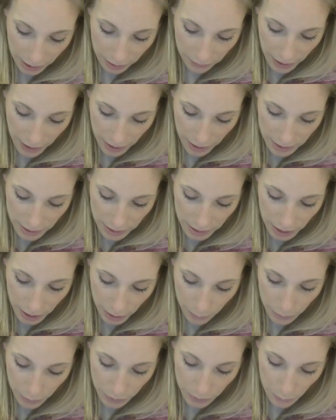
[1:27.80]
of x
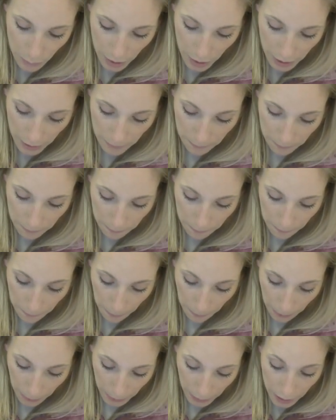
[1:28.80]
equals 1.
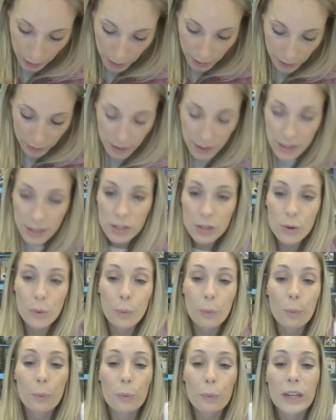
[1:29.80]
This is a
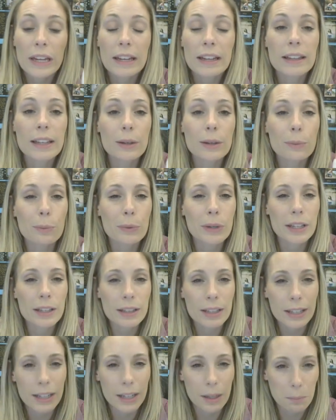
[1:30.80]
really,
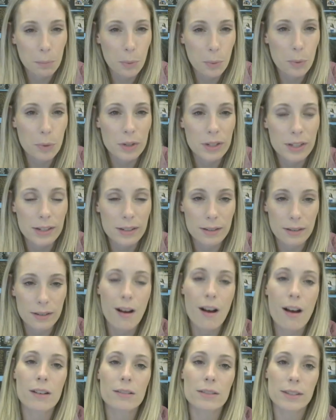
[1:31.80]
really important
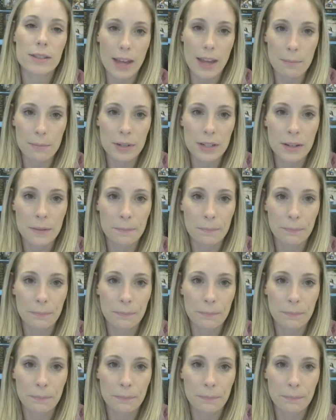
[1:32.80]
concept.